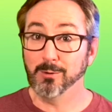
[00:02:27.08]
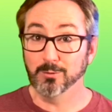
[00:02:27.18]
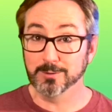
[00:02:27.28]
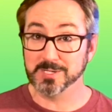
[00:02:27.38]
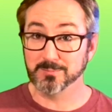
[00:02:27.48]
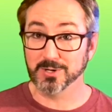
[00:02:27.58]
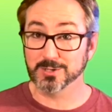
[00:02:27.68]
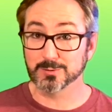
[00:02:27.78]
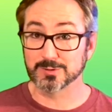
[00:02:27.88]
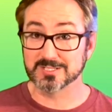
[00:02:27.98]
would be pretty
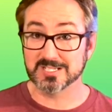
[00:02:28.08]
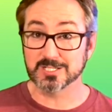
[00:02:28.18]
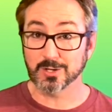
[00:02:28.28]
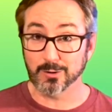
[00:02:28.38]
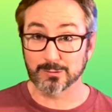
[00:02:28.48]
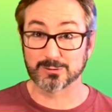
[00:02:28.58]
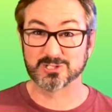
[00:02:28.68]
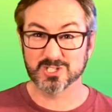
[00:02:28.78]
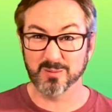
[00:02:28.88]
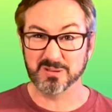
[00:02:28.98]
cool to see turtles
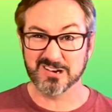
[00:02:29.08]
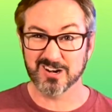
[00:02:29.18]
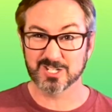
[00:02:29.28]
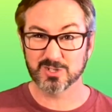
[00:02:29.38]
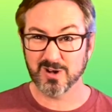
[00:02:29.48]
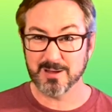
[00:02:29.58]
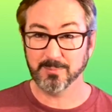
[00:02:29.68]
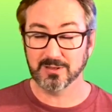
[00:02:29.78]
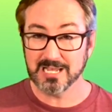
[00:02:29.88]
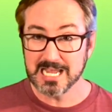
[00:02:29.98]
jumping on a
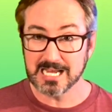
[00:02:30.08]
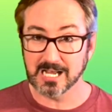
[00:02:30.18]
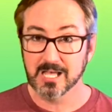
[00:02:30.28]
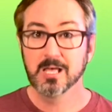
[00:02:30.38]
trampoline.